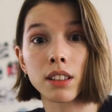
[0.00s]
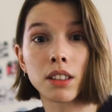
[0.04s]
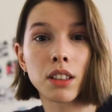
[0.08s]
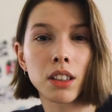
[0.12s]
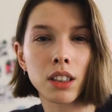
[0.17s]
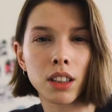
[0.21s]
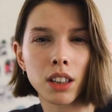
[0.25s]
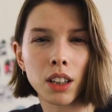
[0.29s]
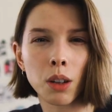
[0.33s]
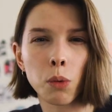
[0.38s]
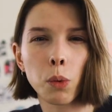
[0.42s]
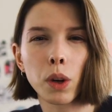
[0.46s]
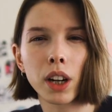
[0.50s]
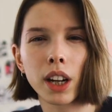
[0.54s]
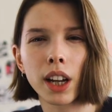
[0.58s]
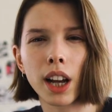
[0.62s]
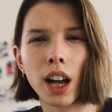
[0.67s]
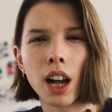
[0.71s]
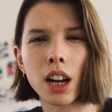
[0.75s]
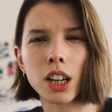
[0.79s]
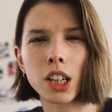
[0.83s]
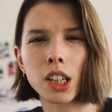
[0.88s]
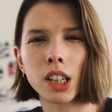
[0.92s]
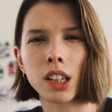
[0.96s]
See what I
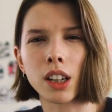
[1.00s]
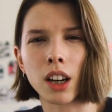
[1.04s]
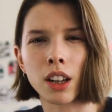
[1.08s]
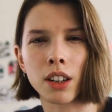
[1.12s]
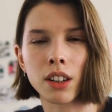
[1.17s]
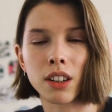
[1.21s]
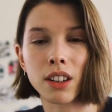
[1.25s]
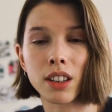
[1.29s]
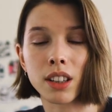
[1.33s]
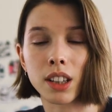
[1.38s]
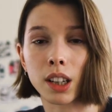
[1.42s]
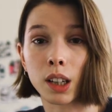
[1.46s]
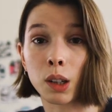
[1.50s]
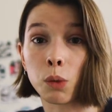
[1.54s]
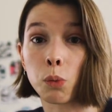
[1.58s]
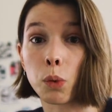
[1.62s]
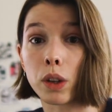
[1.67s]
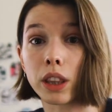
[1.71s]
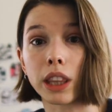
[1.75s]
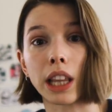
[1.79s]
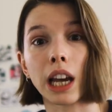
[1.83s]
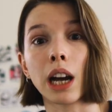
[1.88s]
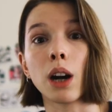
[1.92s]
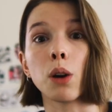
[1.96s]
actually understand
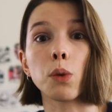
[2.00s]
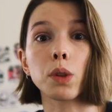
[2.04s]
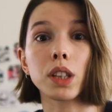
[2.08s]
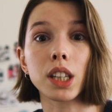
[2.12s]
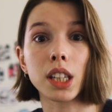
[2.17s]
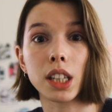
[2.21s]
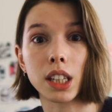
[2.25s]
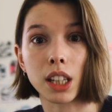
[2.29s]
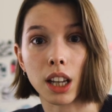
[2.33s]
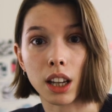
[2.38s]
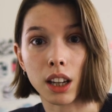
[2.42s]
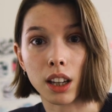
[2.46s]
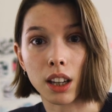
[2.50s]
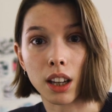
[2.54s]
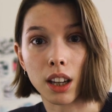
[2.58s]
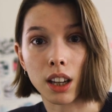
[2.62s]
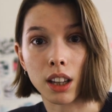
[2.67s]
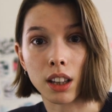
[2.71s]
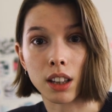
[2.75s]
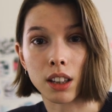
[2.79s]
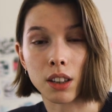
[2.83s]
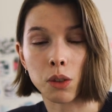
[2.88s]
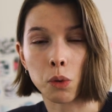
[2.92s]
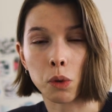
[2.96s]
without
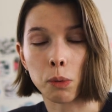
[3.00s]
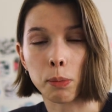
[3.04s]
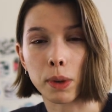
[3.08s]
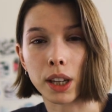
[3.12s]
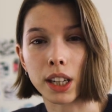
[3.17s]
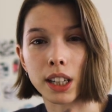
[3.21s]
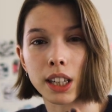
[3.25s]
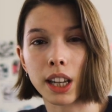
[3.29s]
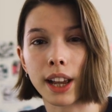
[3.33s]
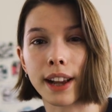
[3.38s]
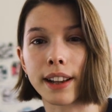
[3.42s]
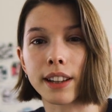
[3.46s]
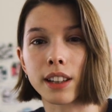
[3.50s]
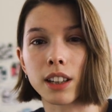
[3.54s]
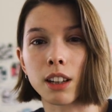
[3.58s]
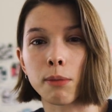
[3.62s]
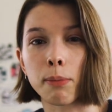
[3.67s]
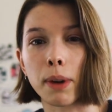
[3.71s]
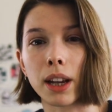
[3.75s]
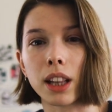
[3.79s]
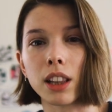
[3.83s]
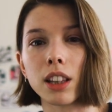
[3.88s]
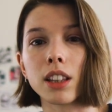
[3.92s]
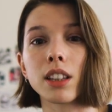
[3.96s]
studying. This will be a test of
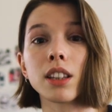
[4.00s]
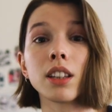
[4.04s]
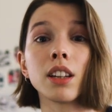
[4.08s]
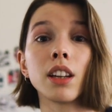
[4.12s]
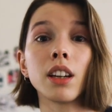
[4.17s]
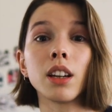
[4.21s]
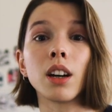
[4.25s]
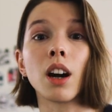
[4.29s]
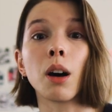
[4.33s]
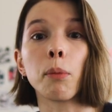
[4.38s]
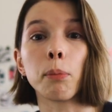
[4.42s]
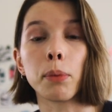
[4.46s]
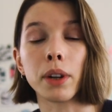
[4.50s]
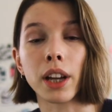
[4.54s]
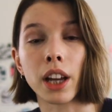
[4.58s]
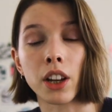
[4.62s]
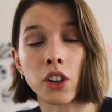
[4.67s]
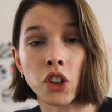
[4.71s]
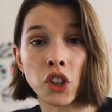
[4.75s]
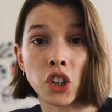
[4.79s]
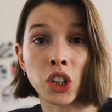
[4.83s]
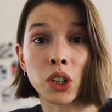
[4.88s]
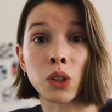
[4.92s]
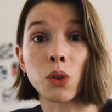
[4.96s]
my listening
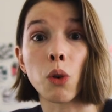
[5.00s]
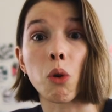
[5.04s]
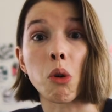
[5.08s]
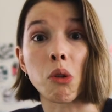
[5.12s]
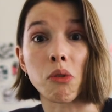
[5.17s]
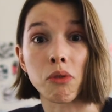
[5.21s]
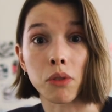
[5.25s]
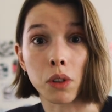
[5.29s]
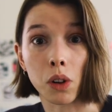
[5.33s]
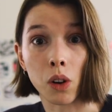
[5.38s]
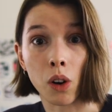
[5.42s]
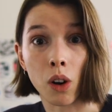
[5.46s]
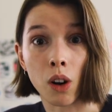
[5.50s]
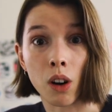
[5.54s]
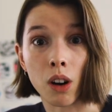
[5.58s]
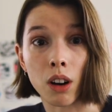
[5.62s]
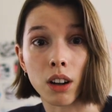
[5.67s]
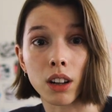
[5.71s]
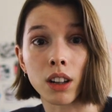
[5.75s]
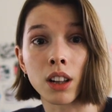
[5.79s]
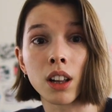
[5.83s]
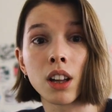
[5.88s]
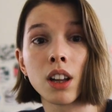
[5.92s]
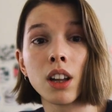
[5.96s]
comprehension
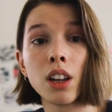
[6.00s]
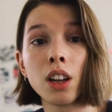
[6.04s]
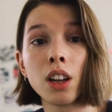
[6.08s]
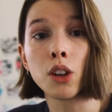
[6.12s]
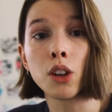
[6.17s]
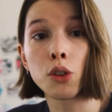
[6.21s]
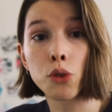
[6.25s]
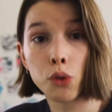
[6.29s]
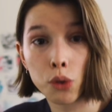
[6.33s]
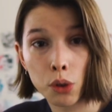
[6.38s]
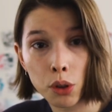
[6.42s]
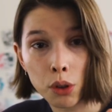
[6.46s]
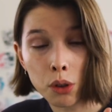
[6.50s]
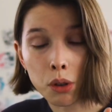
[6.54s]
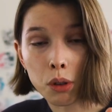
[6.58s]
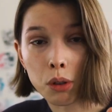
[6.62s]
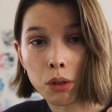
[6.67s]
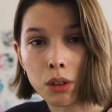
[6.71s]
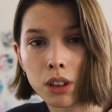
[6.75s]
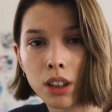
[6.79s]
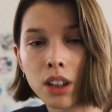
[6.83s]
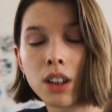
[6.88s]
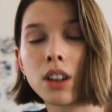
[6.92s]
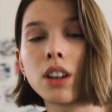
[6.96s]
overall.
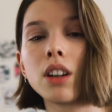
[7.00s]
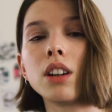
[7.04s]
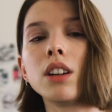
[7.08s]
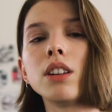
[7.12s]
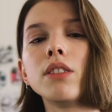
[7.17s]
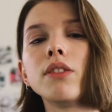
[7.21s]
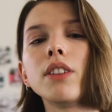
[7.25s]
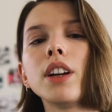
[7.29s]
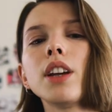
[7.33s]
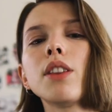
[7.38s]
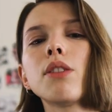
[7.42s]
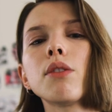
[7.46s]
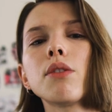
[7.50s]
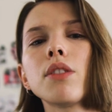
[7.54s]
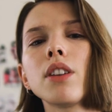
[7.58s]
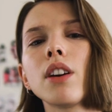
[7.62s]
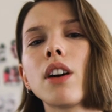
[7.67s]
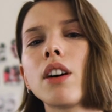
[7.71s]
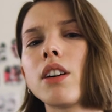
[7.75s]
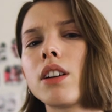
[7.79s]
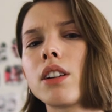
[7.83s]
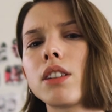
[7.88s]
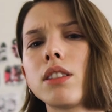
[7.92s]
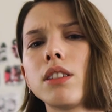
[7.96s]
2, read through the
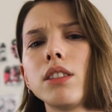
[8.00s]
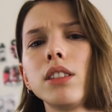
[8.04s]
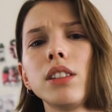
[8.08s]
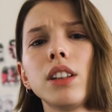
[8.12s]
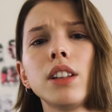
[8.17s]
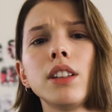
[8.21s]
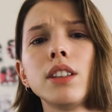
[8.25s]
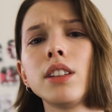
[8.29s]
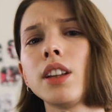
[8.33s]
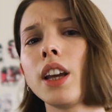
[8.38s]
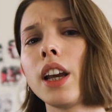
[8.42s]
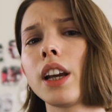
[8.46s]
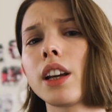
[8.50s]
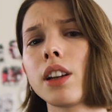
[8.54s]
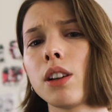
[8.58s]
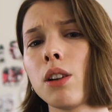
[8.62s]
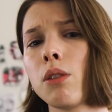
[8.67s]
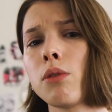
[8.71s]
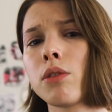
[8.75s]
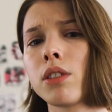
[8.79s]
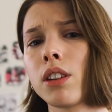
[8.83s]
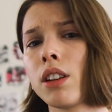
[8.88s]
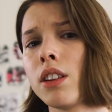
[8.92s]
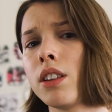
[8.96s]
article and take
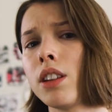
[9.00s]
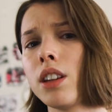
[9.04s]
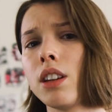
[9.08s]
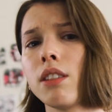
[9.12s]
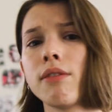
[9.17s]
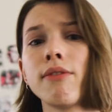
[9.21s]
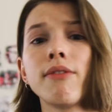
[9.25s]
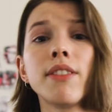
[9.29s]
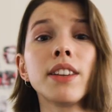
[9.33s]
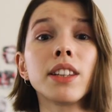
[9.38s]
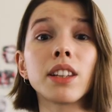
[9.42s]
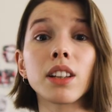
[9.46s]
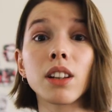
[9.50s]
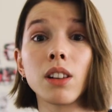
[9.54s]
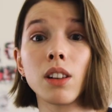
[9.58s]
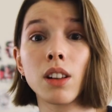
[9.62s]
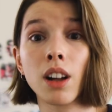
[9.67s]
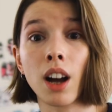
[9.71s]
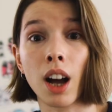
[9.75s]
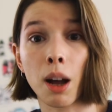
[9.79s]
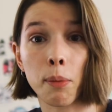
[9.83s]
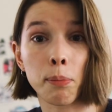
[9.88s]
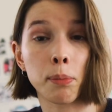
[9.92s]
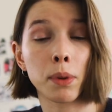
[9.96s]
notes on the physical
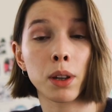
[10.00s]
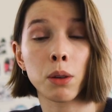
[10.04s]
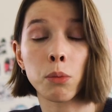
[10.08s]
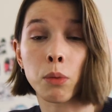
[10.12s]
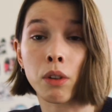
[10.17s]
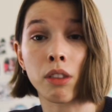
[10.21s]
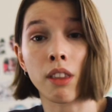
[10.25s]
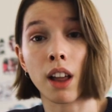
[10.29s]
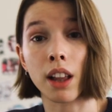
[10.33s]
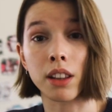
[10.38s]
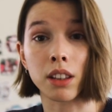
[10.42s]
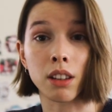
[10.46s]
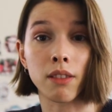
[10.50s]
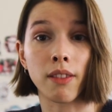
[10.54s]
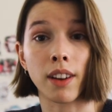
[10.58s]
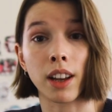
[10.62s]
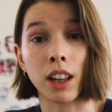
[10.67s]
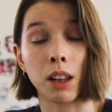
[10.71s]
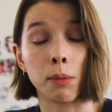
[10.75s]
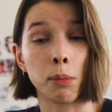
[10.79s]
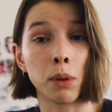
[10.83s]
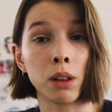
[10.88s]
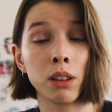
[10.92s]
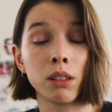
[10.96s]
copy when that's
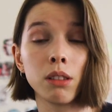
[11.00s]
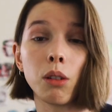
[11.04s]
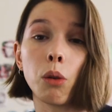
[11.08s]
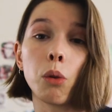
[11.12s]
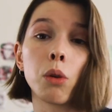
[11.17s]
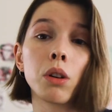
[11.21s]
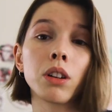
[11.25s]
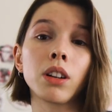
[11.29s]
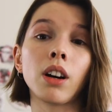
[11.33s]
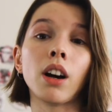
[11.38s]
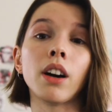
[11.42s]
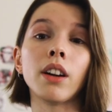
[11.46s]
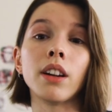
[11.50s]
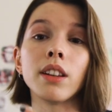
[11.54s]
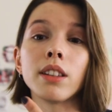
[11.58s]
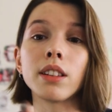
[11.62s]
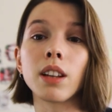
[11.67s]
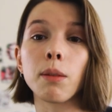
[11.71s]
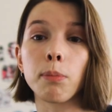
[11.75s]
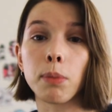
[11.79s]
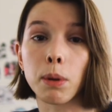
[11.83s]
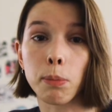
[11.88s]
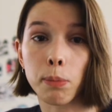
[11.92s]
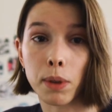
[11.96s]
available or on a
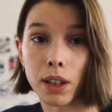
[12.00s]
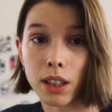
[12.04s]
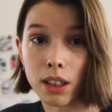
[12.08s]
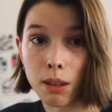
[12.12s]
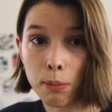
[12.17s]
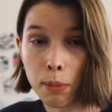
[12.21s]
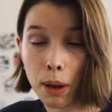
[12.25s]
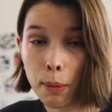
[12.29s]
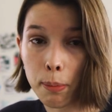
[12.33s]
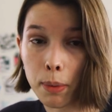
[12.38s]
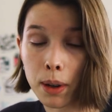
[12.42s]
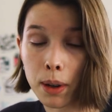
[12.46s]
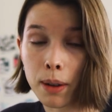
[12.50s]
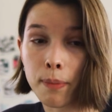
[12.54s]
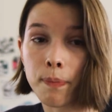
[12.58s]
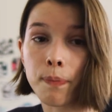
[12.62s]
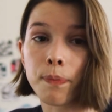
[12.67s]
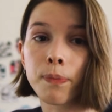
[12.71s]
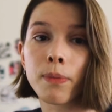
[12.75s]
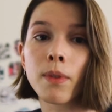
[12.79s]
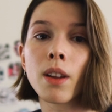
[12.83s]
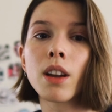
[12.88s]
separate piece of paper.